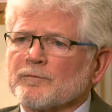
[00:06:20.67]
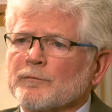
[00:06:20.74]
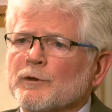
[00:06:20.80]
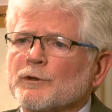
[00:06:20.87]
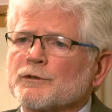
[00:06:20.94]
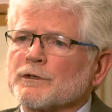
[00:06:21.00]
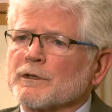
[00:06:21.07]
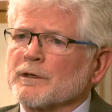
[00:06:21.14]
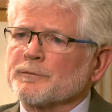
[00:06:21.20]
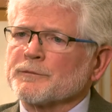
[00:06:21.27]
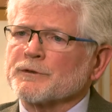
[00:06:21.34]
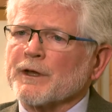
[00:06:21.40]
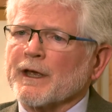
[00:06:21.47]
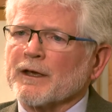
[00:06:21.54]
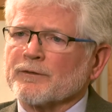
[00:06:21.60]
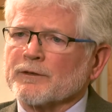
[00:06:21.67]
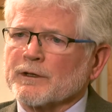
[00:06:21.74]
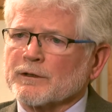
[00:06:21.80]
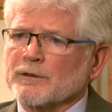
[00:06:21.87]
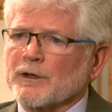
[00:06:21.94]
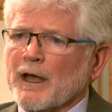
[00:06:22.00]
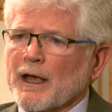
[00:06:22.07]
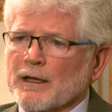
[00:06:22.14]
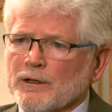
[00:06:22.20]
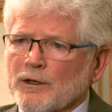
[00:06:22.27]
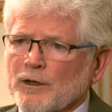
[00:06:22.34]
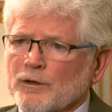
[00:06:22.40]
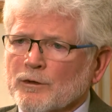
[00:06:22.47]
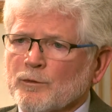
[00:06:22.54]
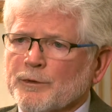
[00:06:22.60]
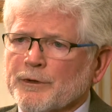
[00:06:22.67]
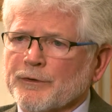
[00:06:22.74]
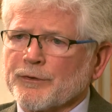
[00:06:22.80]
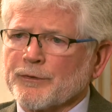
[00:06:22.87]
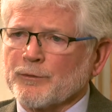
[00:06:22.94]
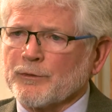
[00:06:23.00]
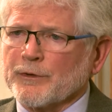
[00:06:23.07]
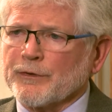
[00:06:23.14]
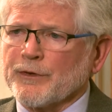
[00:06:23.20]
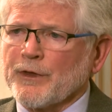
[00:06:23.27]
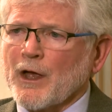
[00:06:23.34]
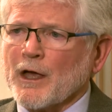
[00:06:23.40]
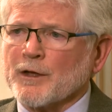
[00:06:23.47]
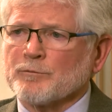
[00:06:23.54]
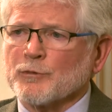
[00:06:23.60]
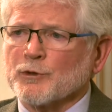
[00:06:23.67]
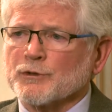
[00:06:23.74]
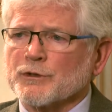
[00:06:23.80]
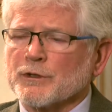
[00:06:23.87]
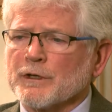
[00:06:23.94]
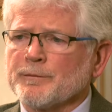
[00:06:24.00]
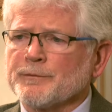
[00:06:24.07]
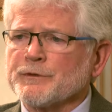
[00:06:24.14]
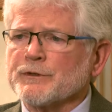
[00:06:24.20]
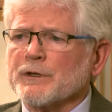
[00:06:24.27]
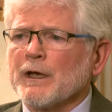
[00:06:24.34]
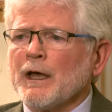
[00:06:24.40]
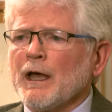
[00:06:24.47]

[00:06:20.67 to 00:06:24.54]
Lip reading: Muslims having dialogue with non-Muslims.